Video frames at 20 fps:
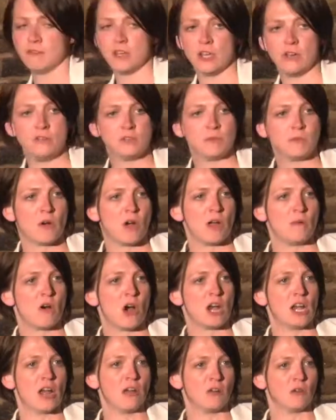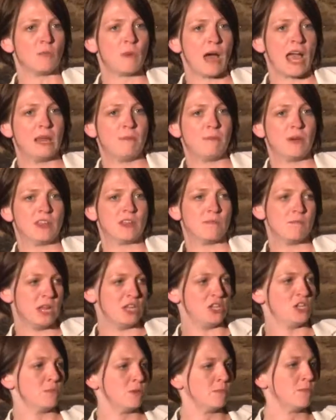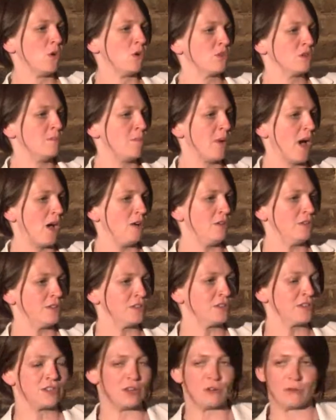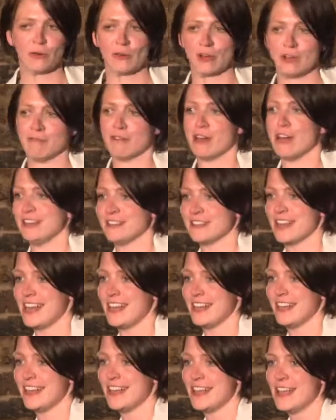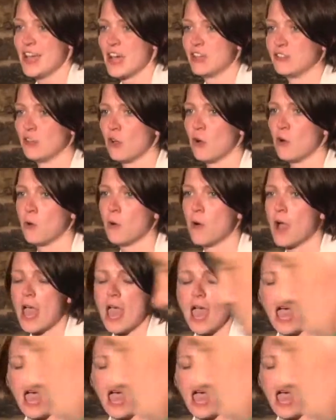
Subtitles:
interviewed by my local paper, the Mitcham and Morden Post. Don't know if we've got any readers in at all.